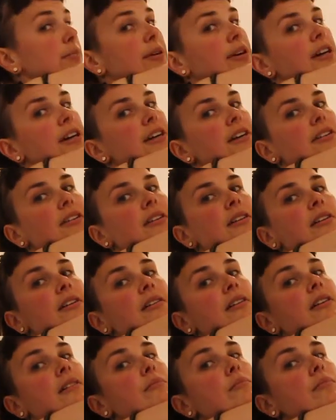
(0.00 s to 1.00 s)
part,
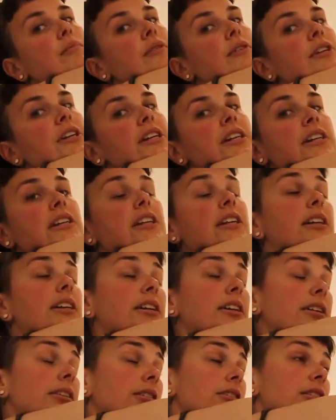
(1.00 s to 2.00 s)
bringing
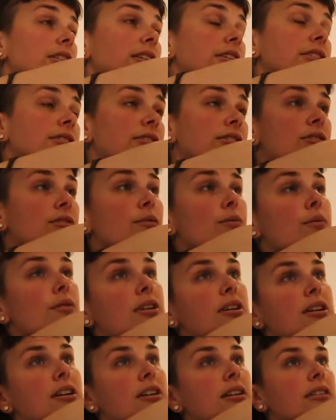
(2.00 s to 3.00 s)
it onto the
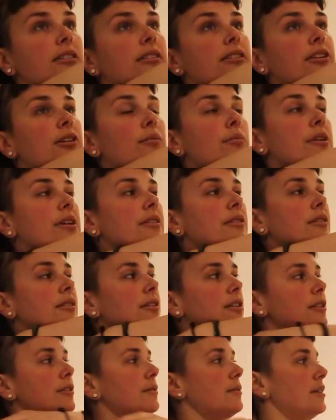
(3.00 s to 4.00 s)
wall a little bit
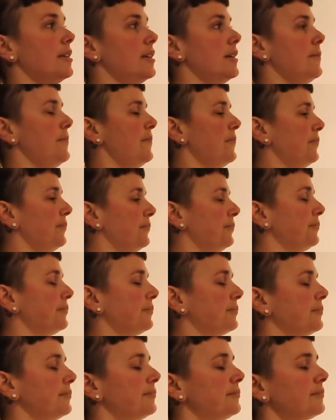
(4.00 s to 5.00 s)
lower.
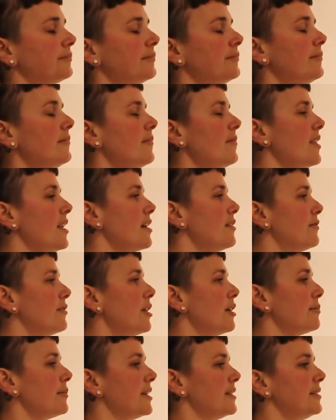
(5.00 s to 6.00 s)
I've
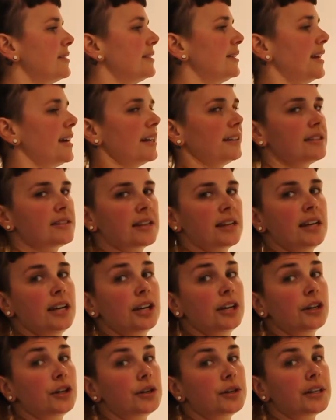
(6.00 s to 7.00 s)
got my stance.
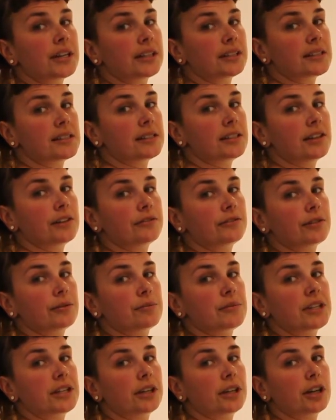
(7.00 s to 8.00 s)
You can't see it
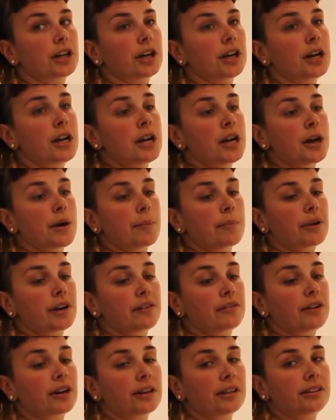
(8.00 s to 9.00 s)
from here, but
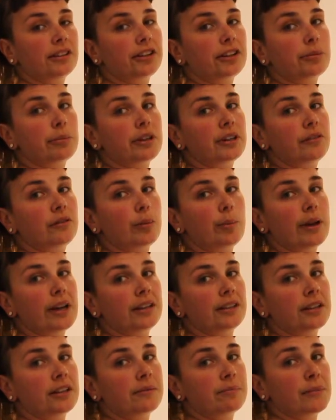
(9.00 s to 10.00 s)
I've got a little bit of a
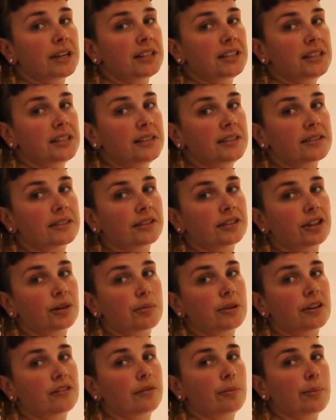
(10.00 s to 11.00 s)
bend in my knees, a little
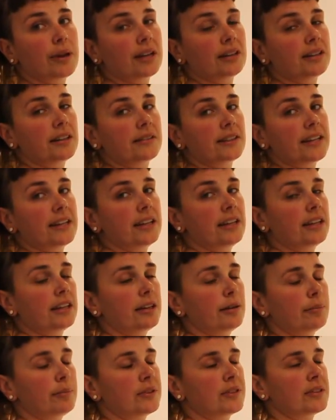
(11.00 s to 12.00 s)
bit of a bend in the
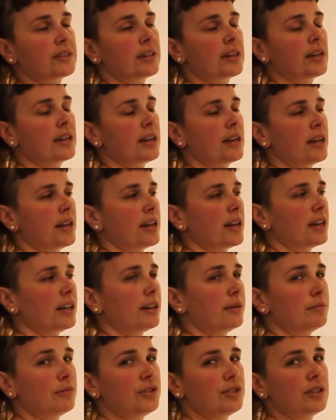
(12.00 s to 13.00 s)
hips, and
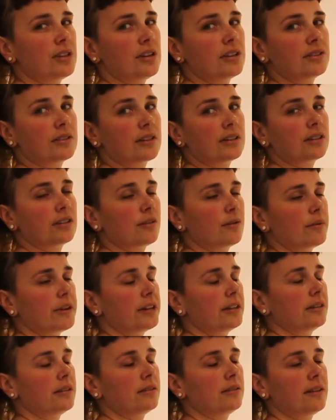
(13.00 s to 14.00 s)
I'm just gonna
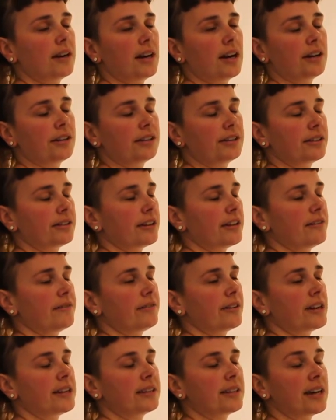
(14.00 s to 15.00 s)
wiggle around until I
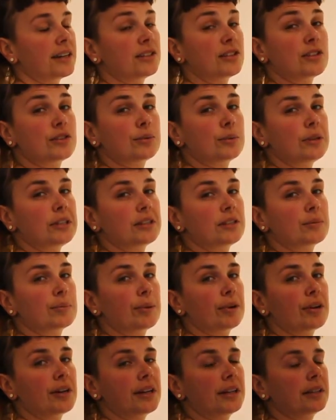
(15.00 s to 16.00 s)
find that sweet
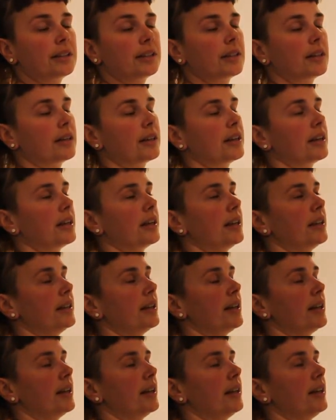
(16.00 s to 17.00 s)
spot, and
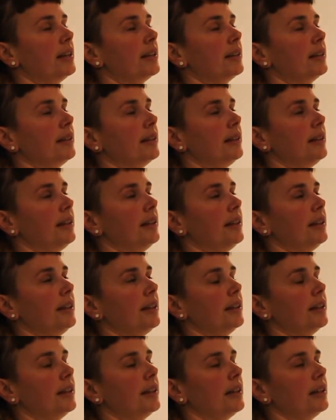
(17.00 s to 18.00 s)
then I can
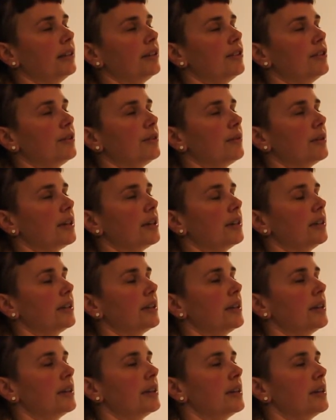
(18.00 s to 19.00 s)
lean into it.
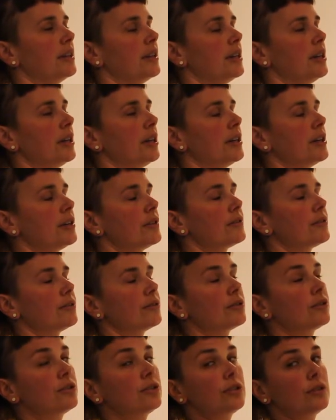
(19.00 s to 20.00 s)
So
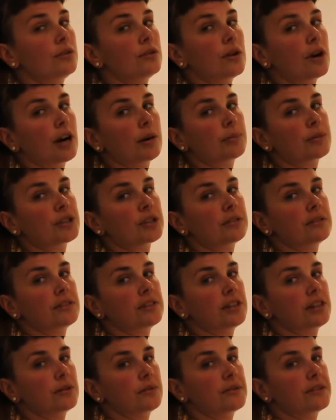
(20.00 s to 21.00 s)
there's two options
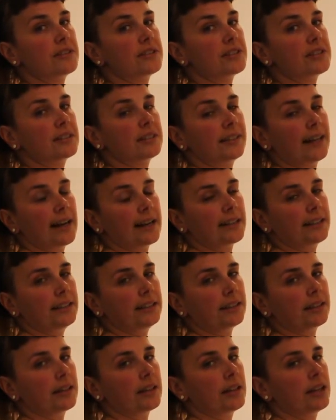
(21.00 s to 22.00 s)
here with the
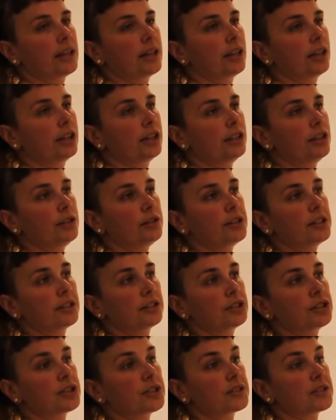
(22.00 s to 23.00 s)
static. You
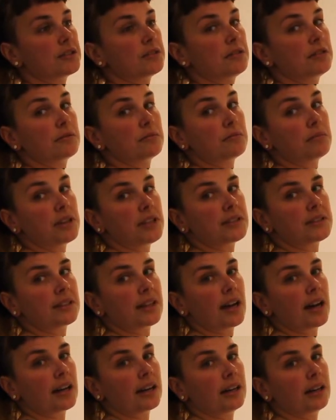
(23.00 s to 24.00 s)
can just be
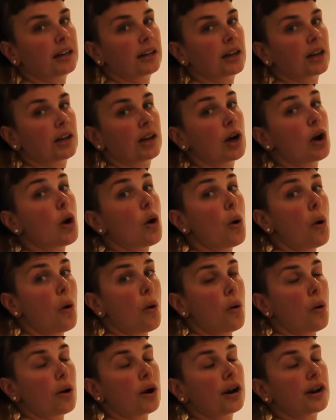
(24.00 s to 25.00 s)
static,
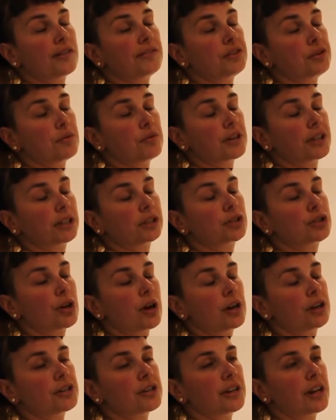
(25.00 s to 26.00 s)
or if you want to
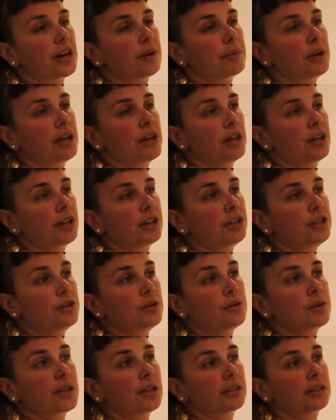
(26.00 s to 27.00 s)
charge it up,
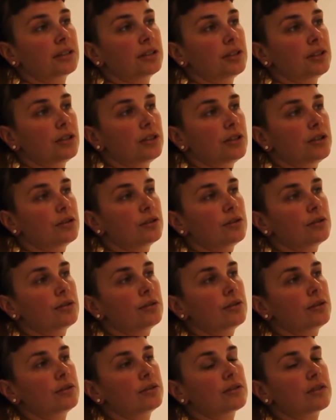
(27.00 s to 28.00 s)
you can
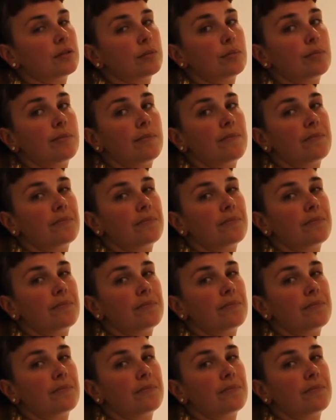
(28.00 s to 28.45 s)
use the